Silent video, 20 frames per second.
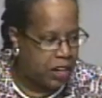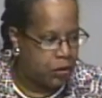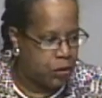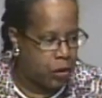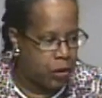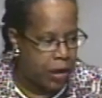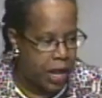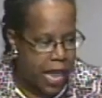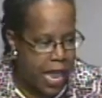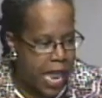
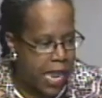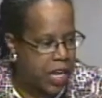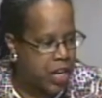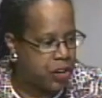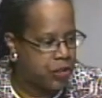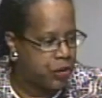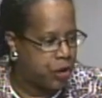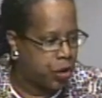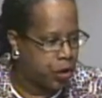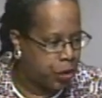or
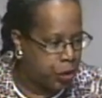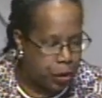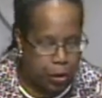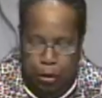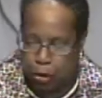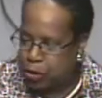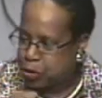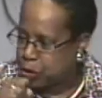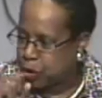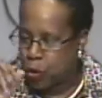anger or
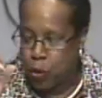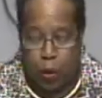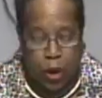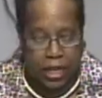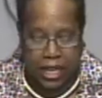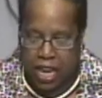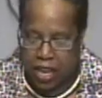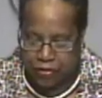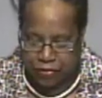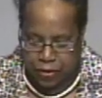hurt or
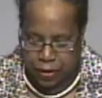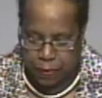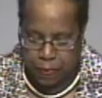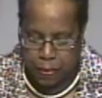whatever.